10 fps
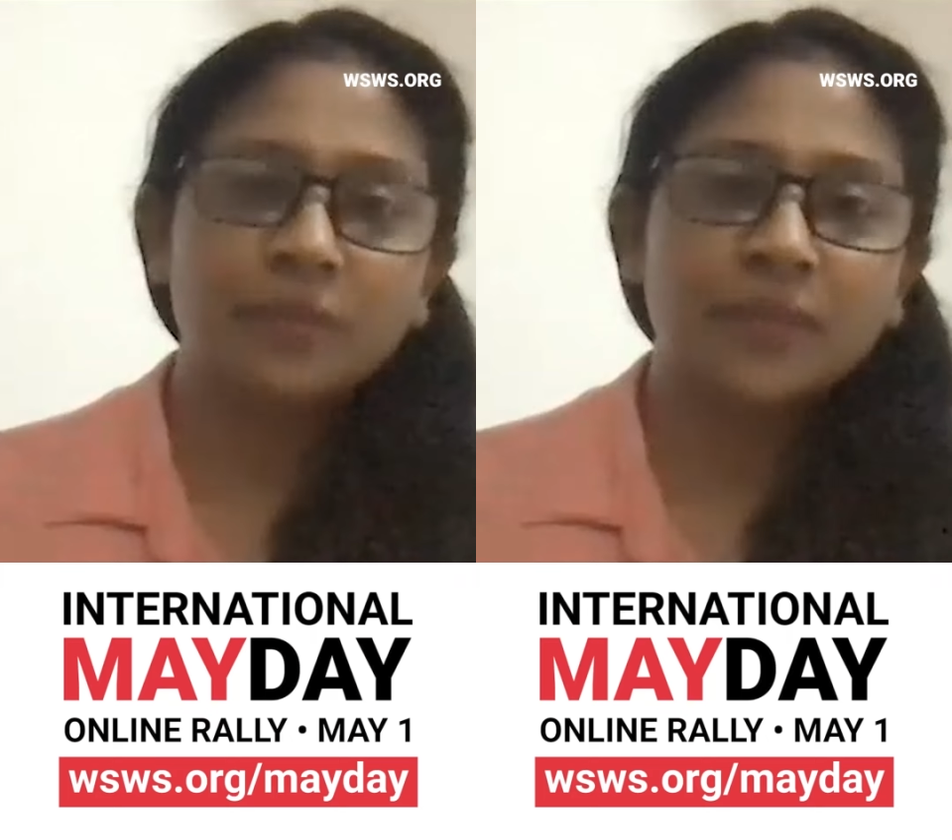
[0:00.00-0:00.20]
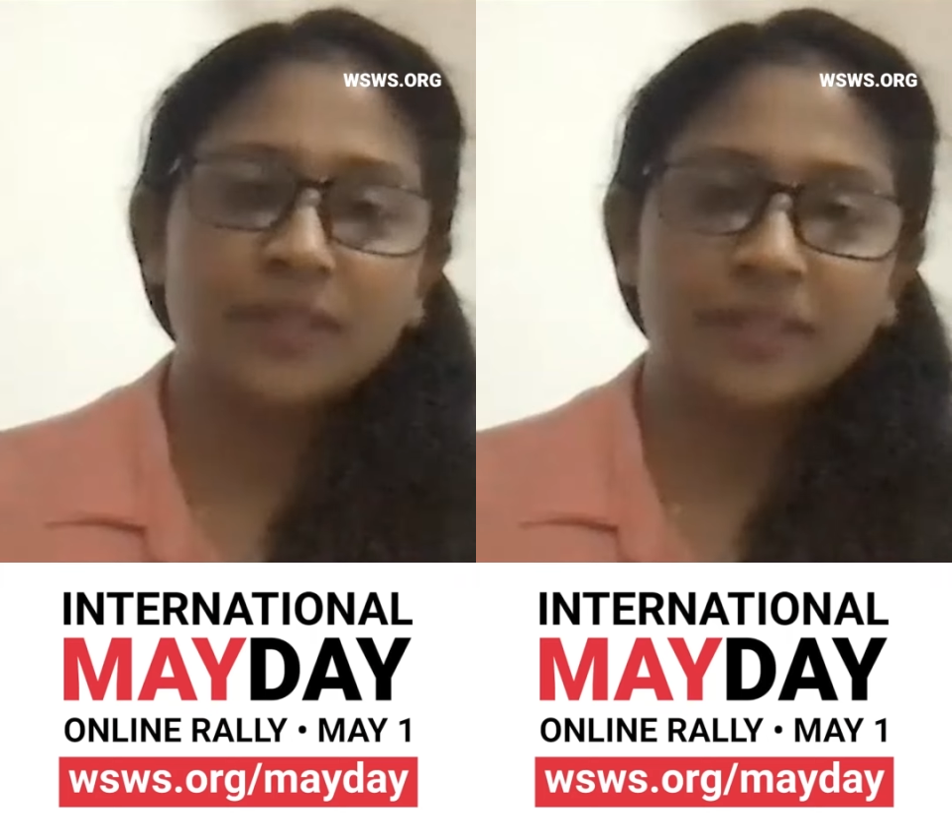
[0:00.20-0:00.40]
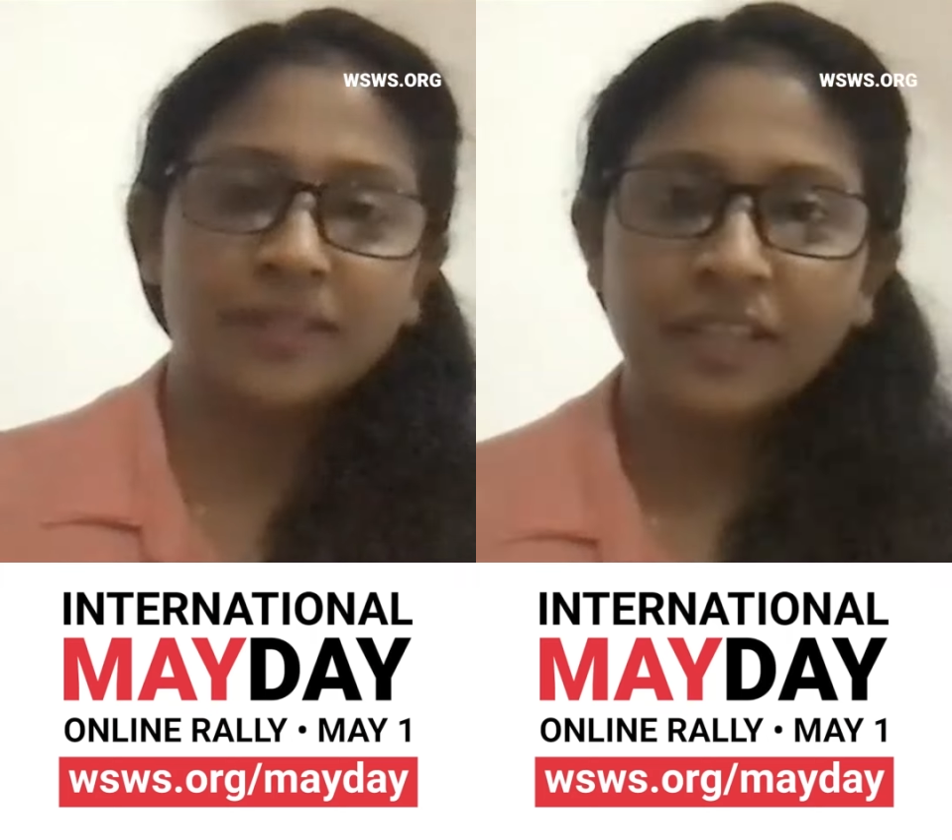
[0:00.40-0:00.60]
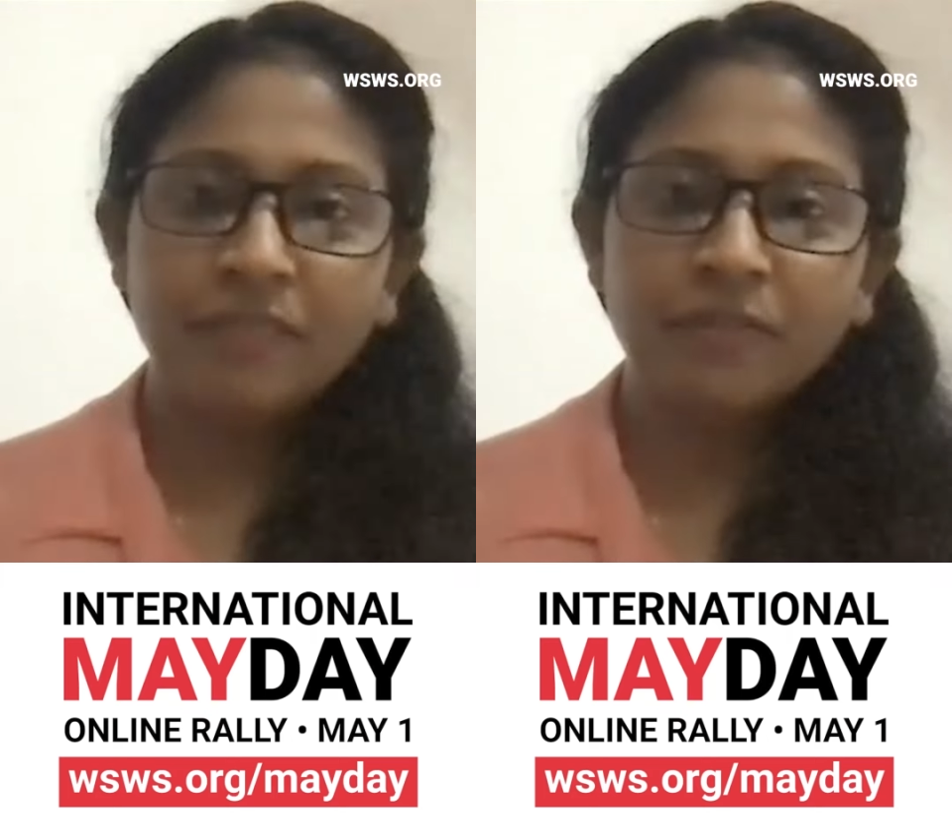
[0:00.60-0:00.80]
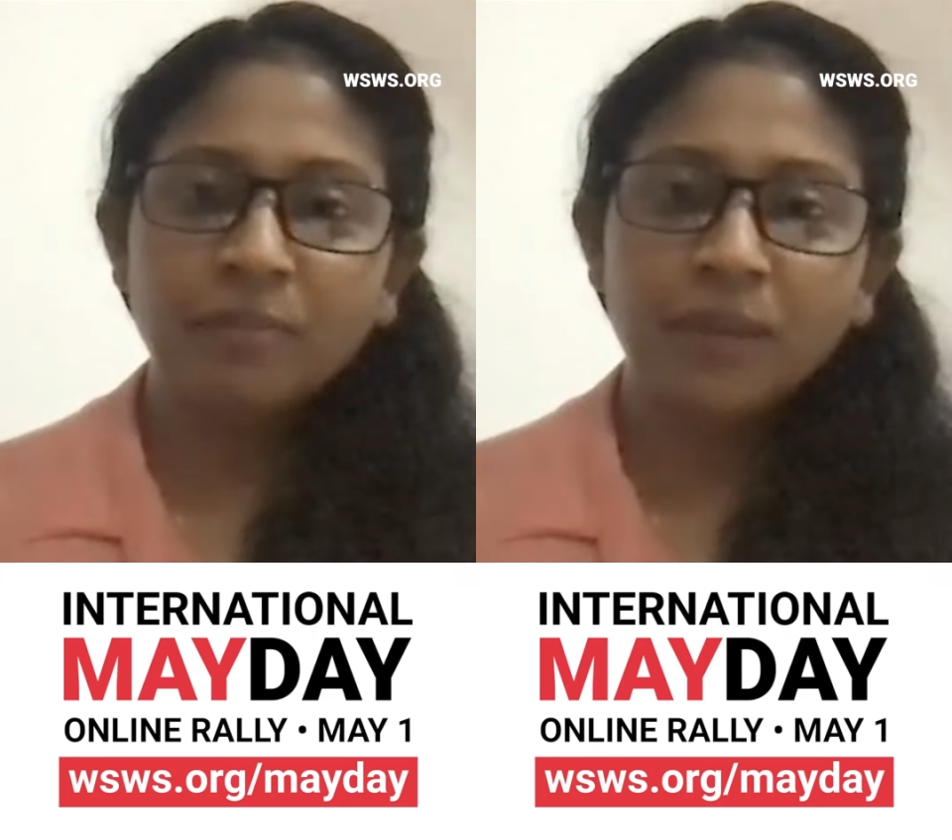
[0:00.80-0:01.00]
world.
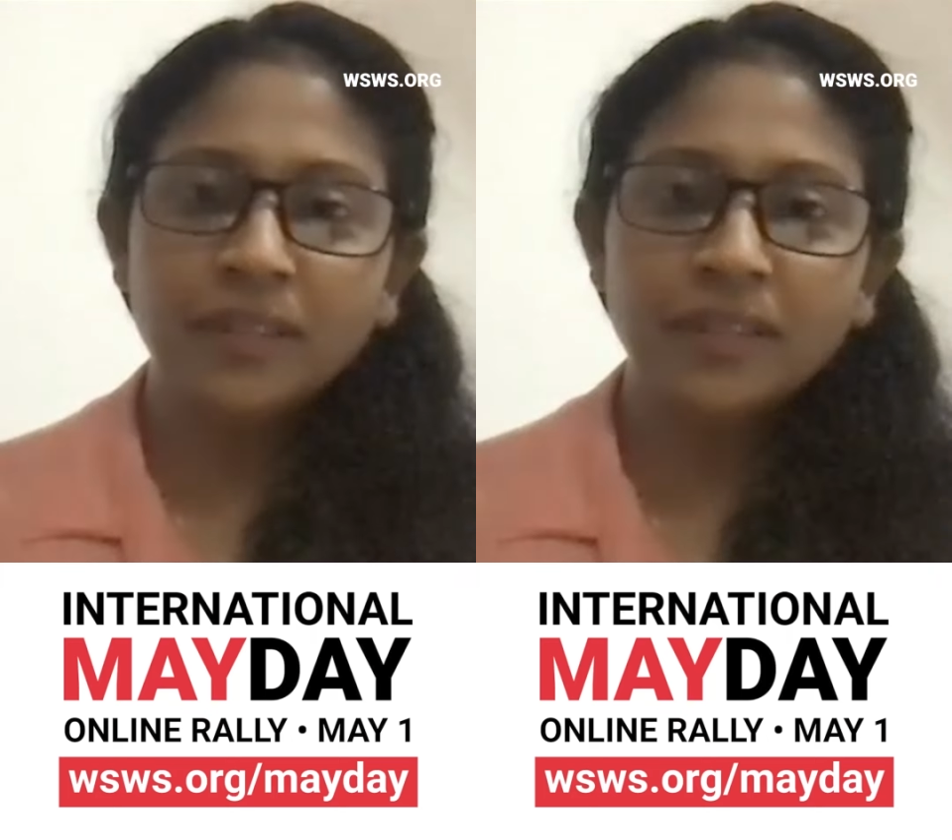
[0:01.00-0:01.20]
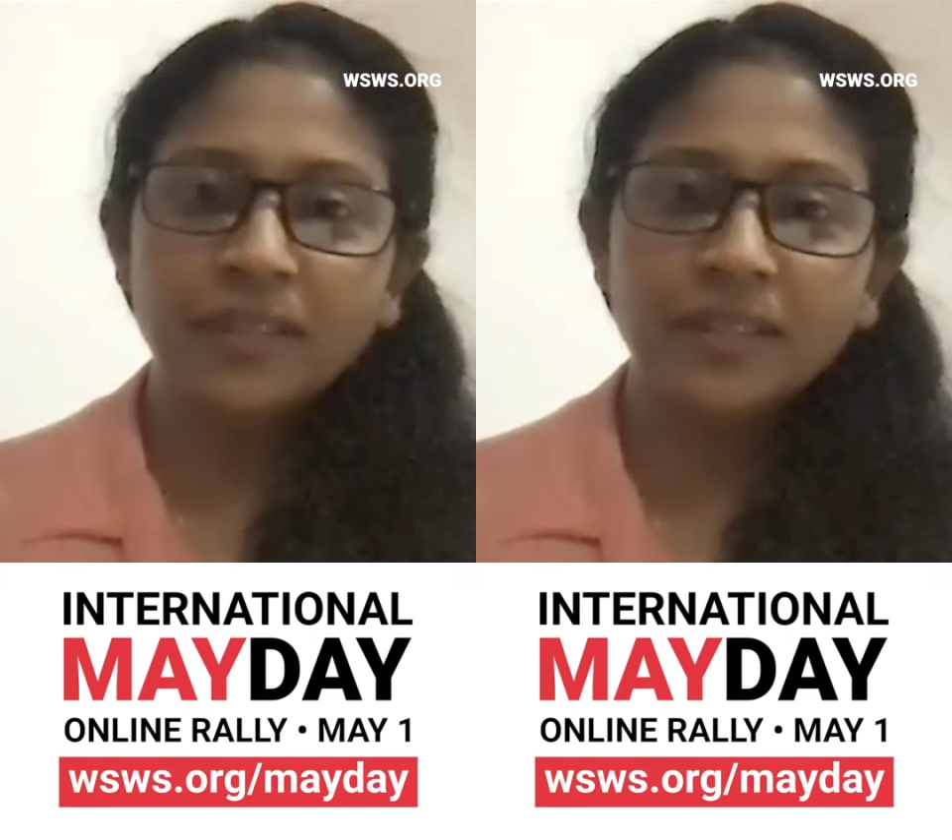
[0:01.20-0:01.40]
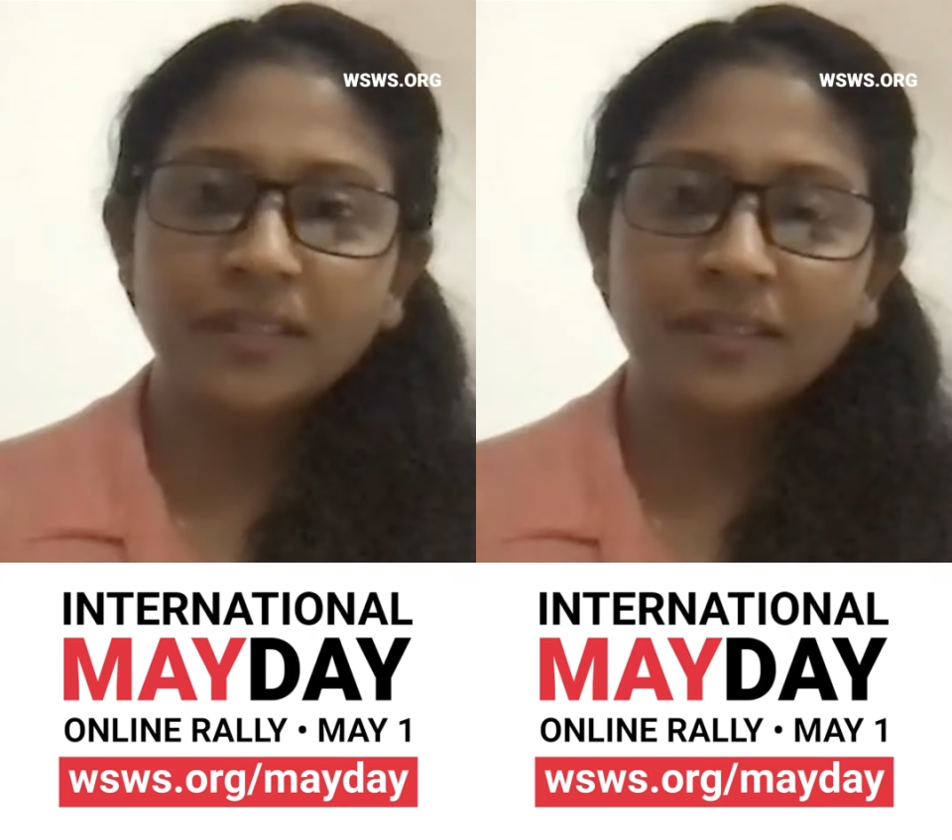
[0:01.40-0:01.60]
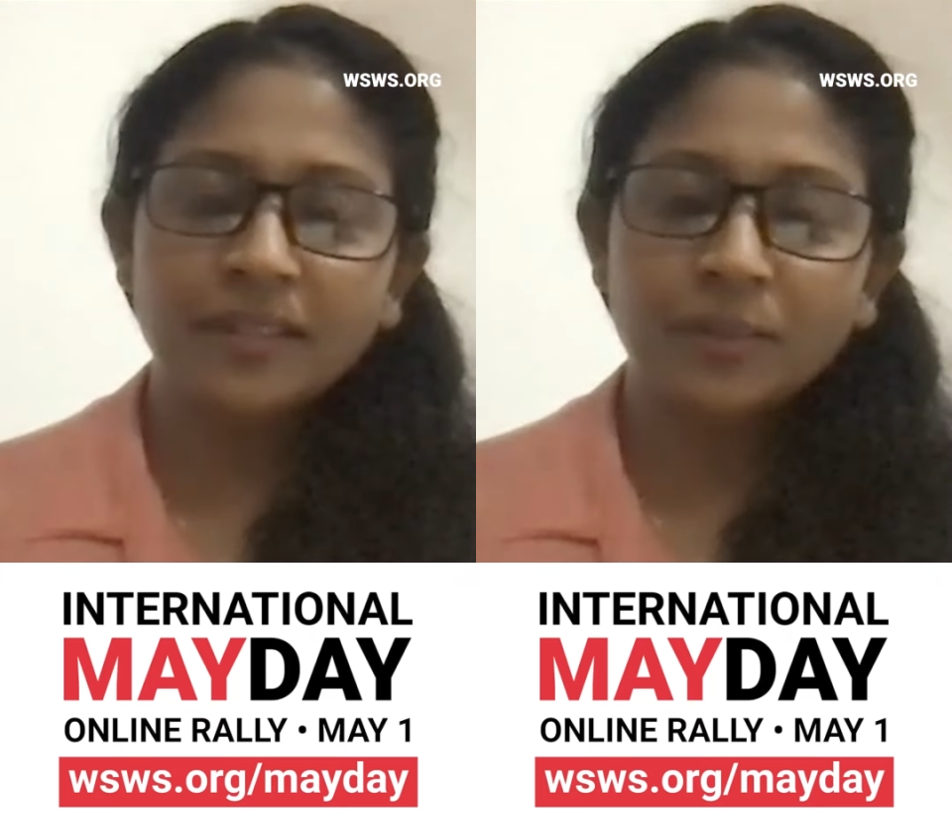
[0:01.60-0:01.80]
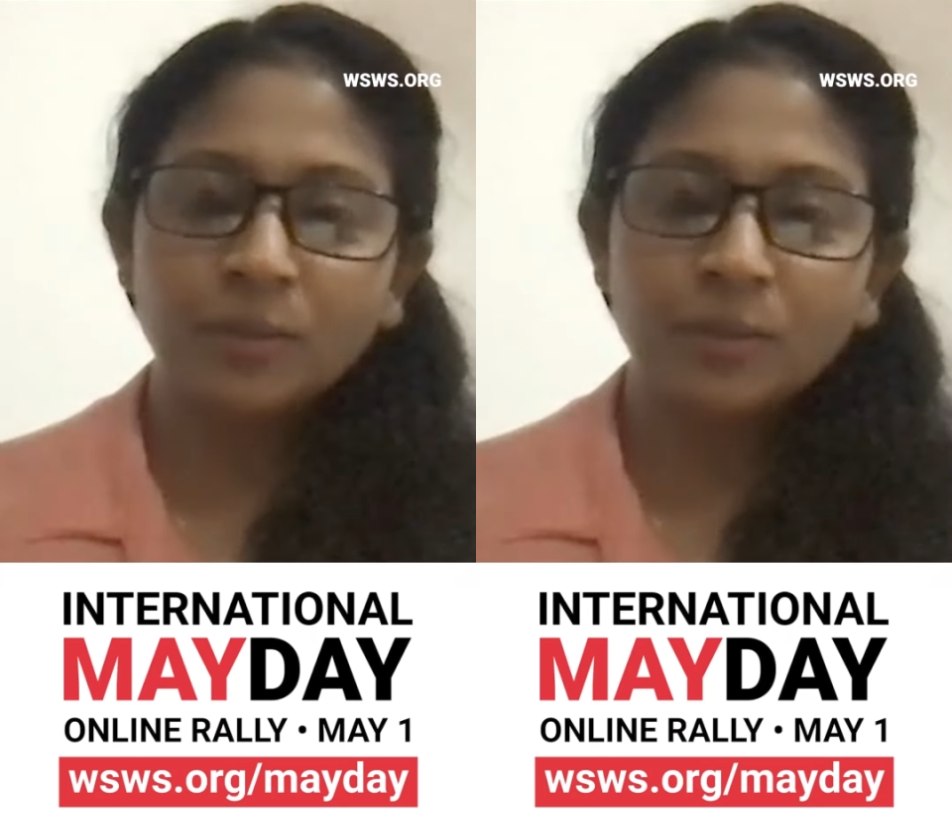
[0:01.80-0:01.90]
Everybody needs in the